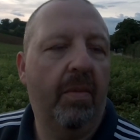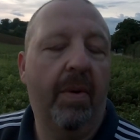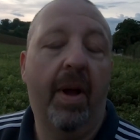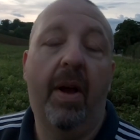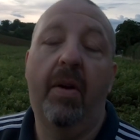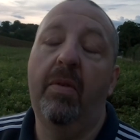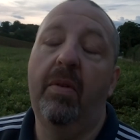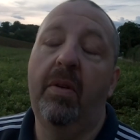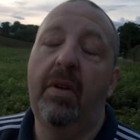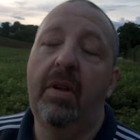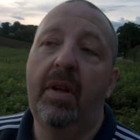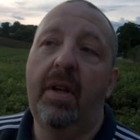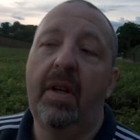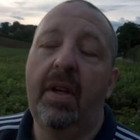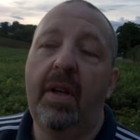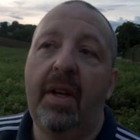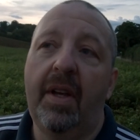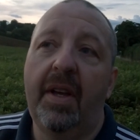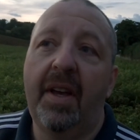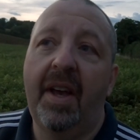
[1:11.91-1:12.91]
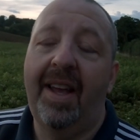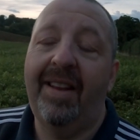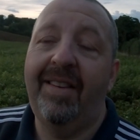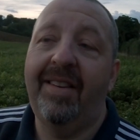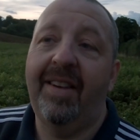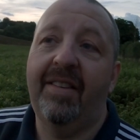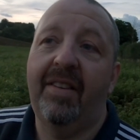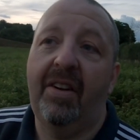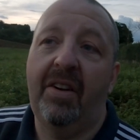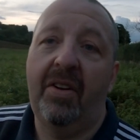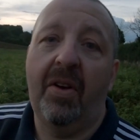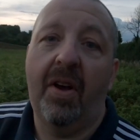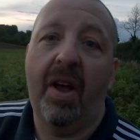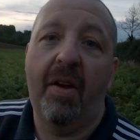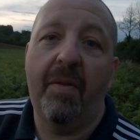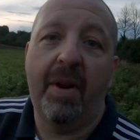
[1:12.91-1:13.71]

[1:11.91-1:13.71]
Well, actually that's a lie.